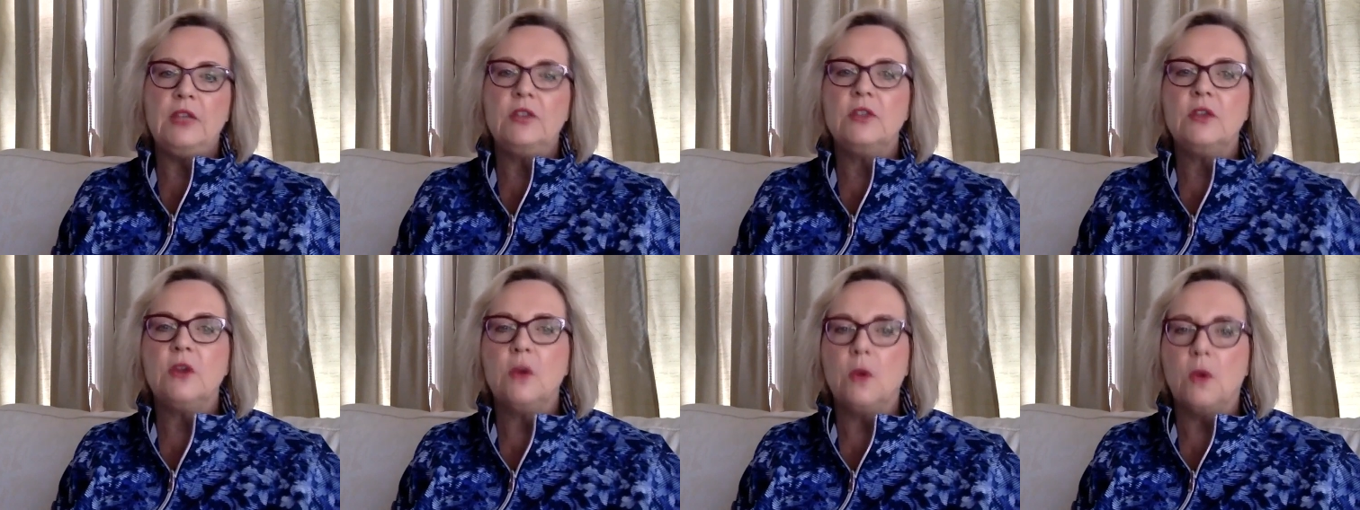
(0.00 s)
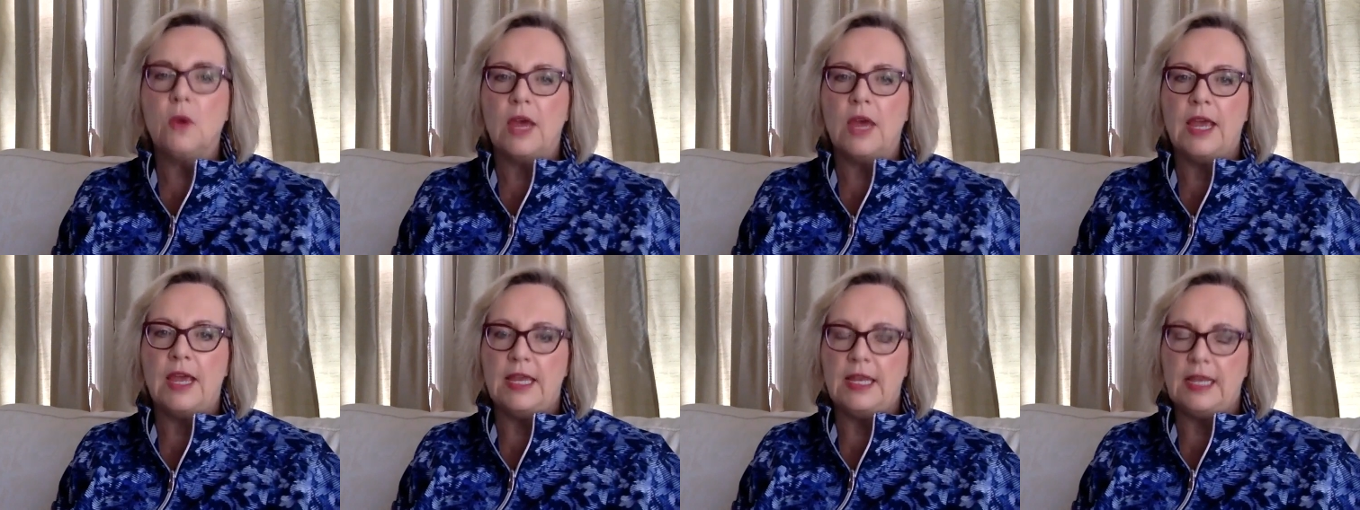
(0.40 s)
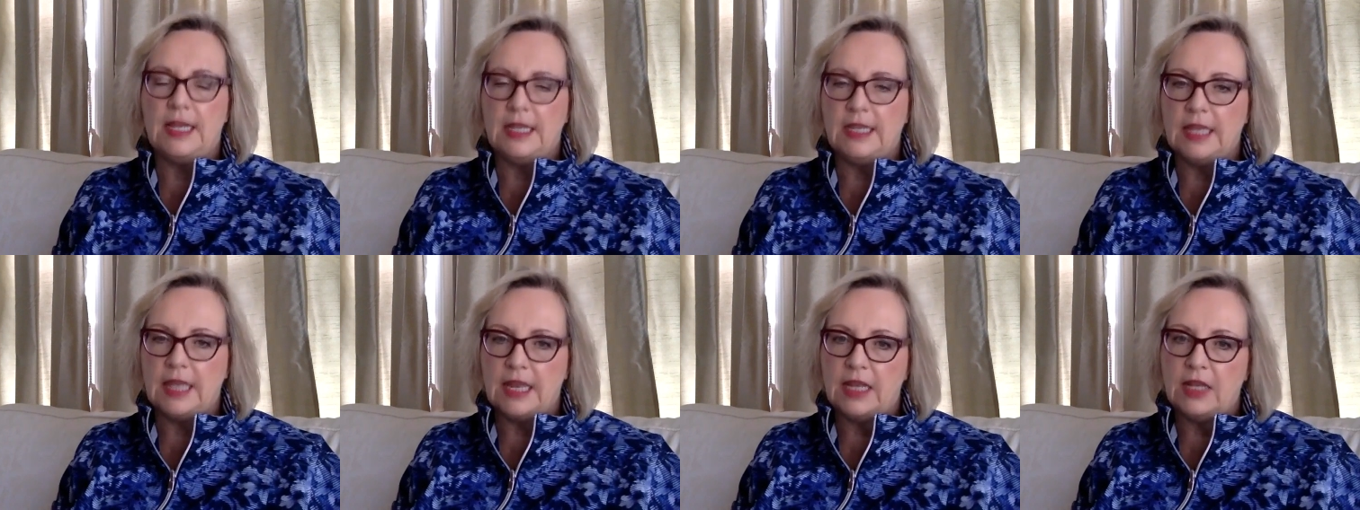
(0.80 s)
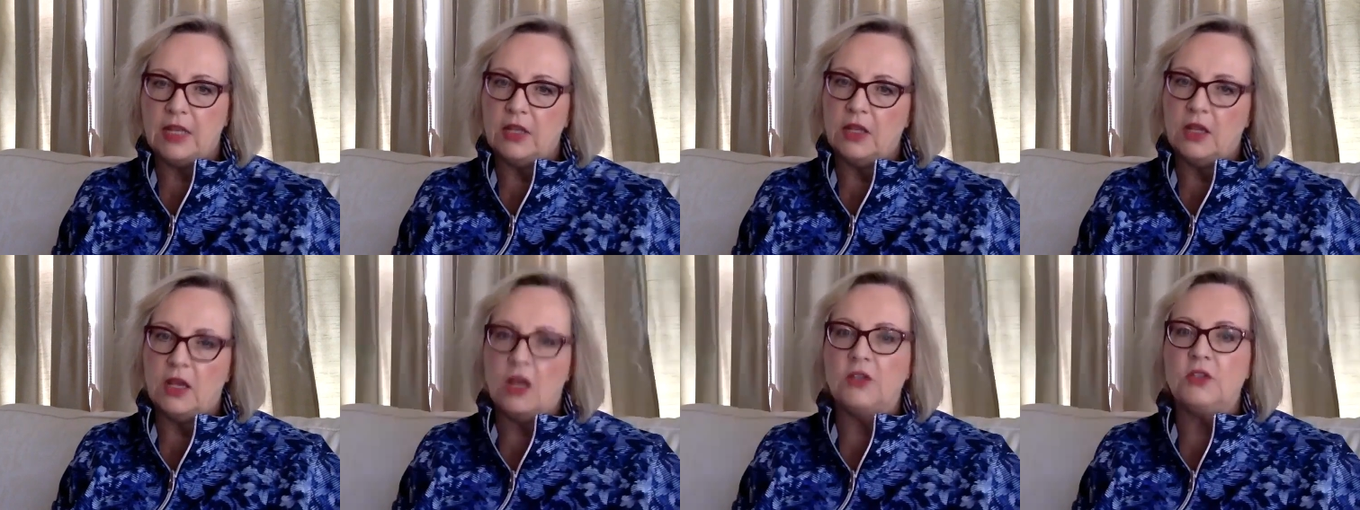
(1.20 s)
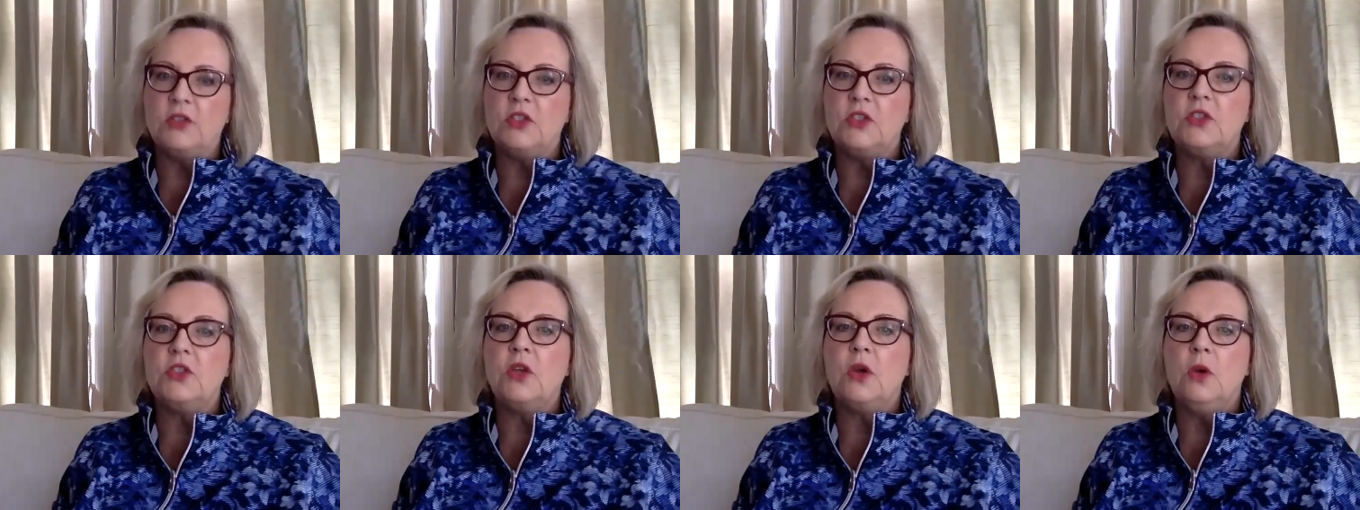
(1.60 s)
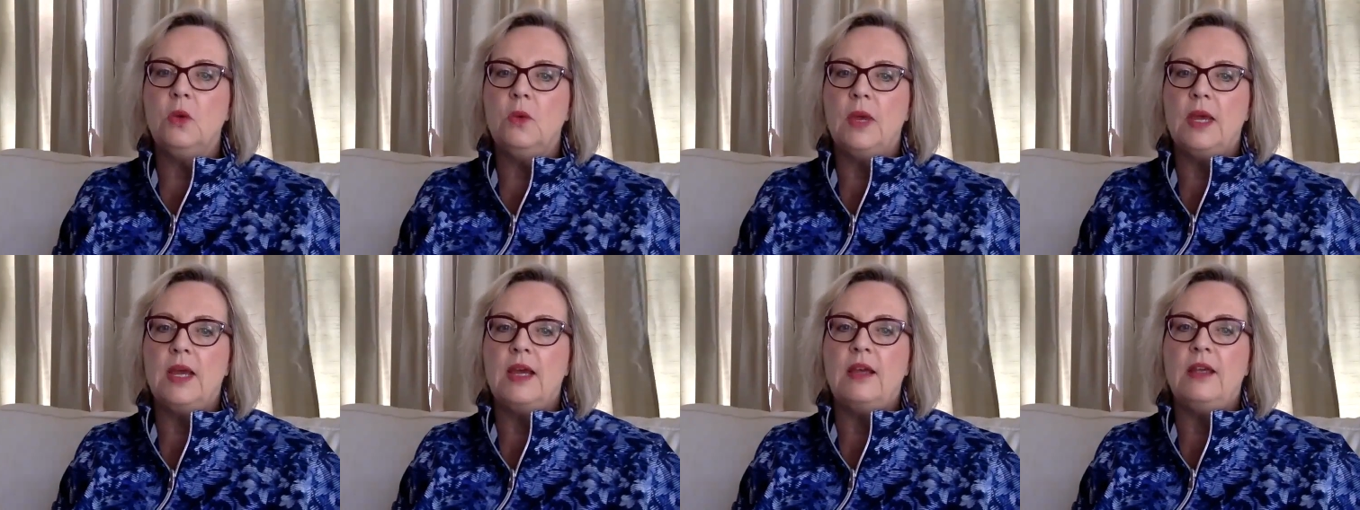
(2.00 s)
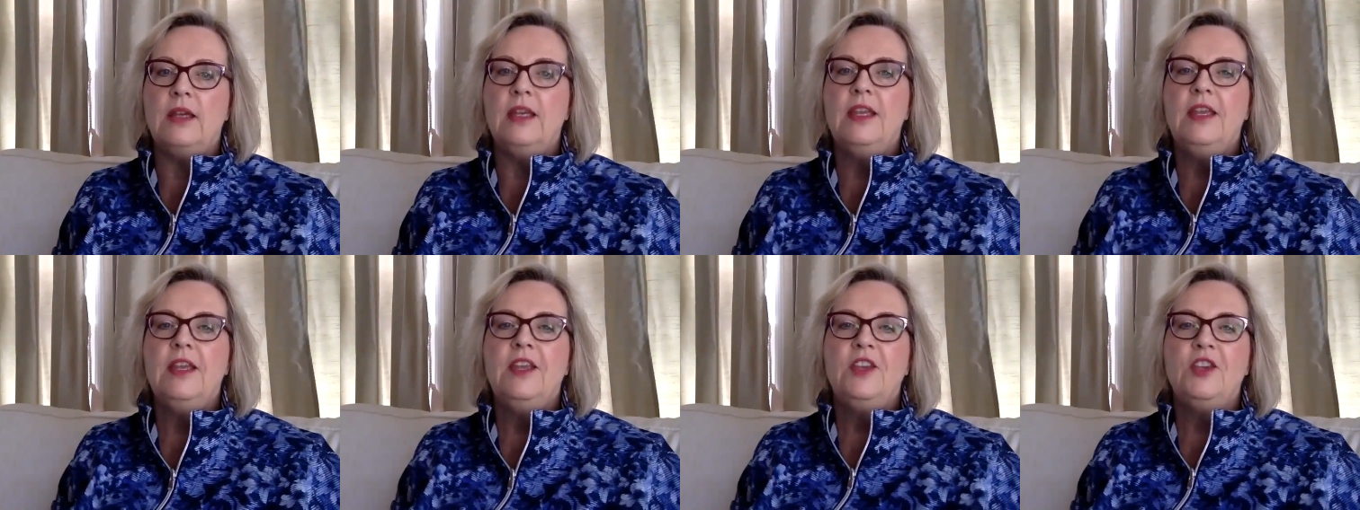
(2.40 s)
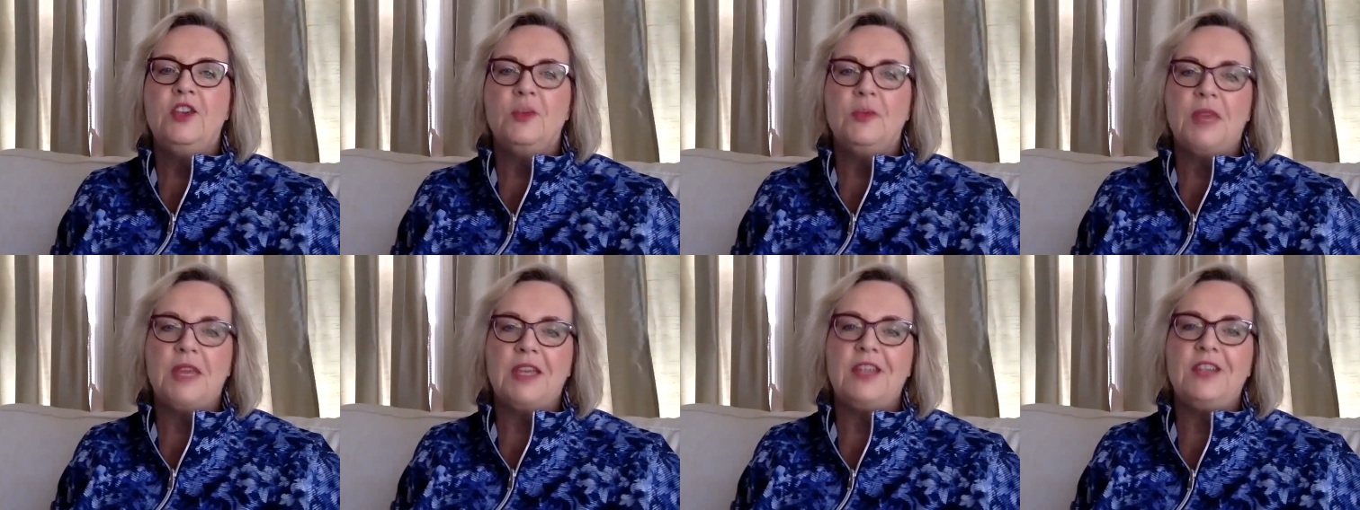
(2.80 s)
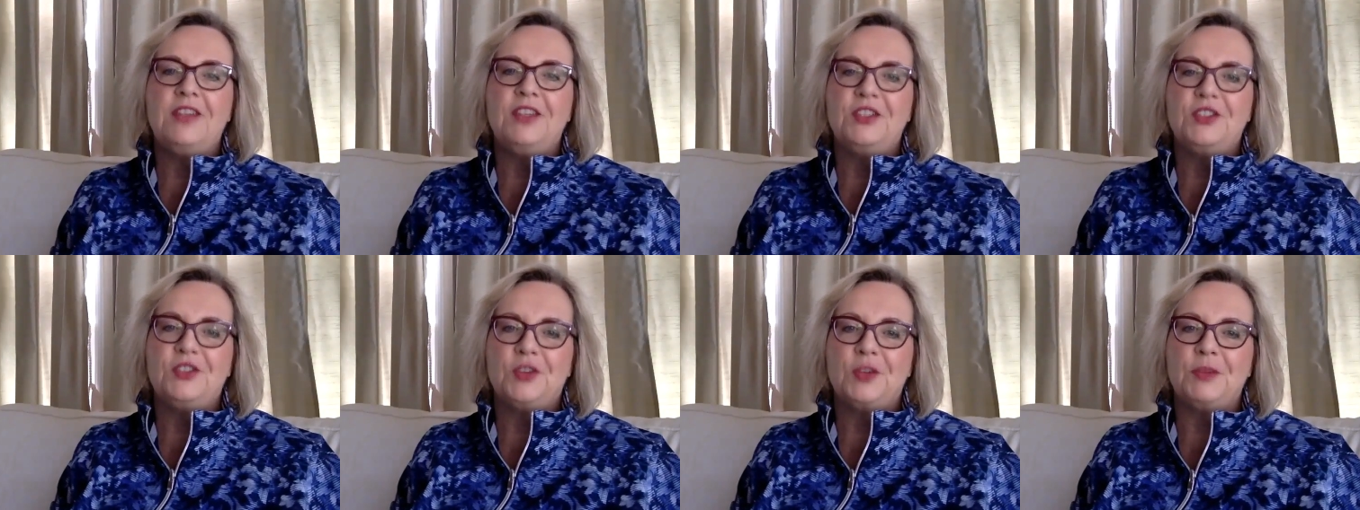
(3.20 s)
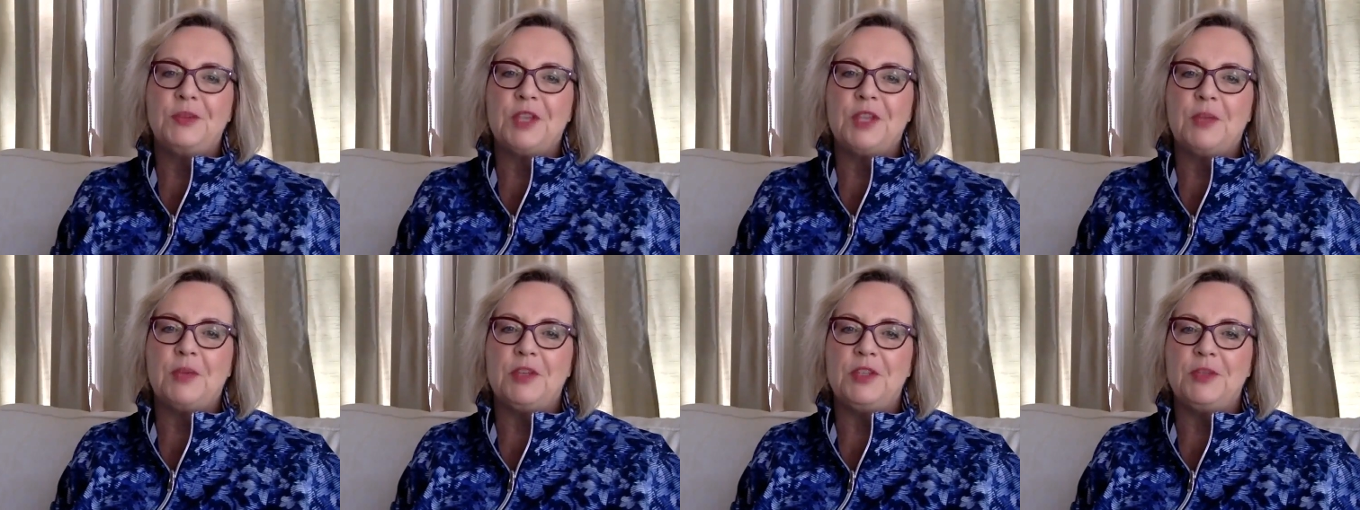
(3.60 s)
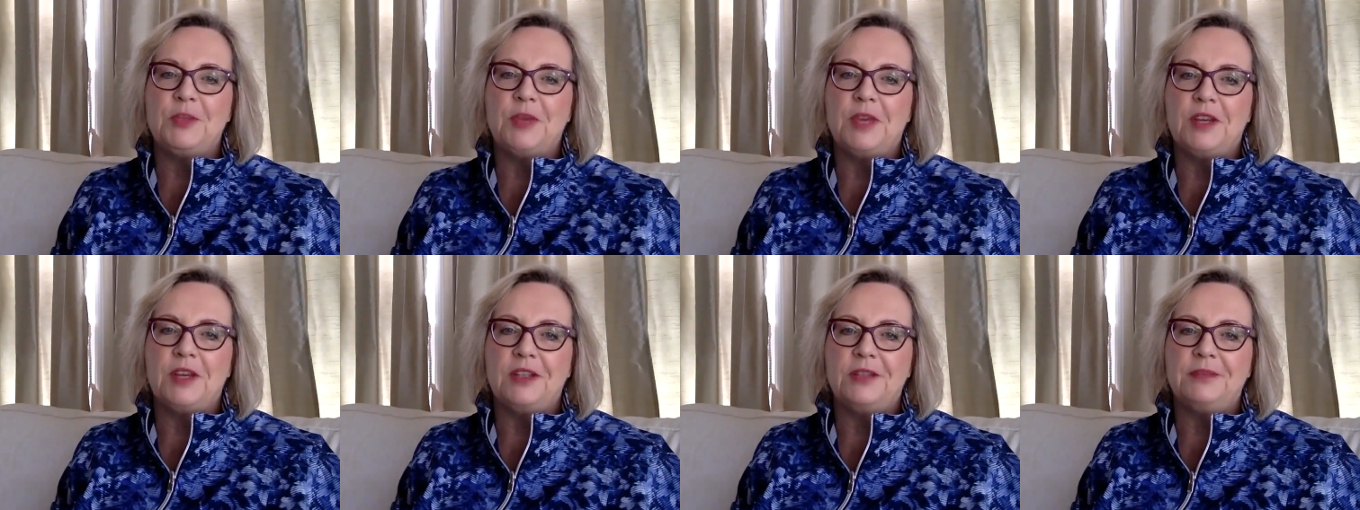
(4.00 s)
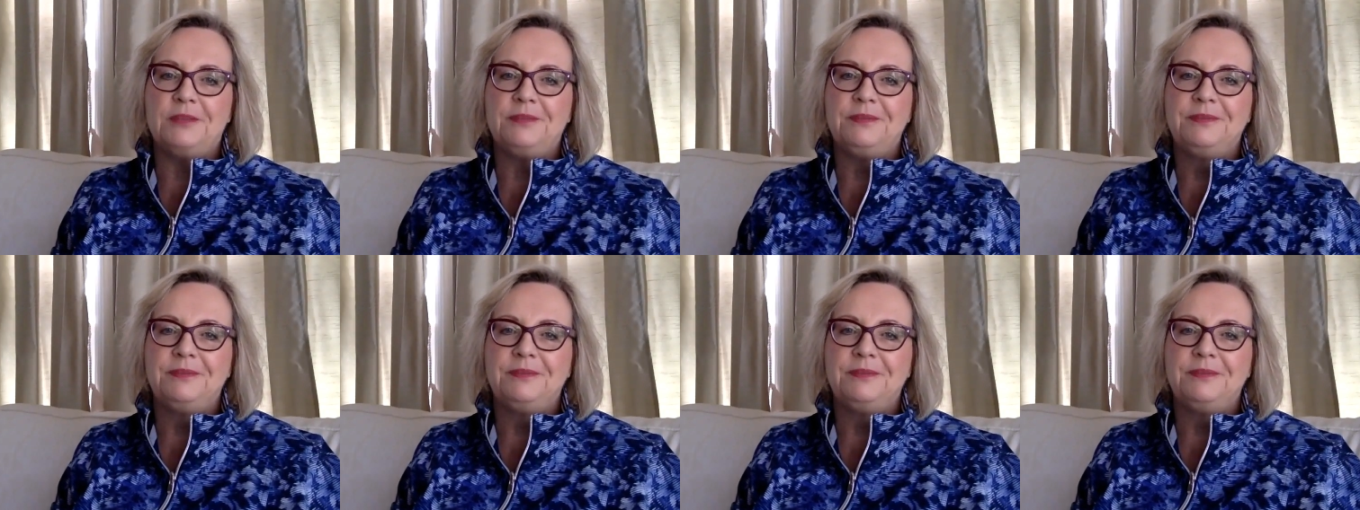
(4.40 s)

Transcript: so quiet and getting along so well. You're making this trip so much better."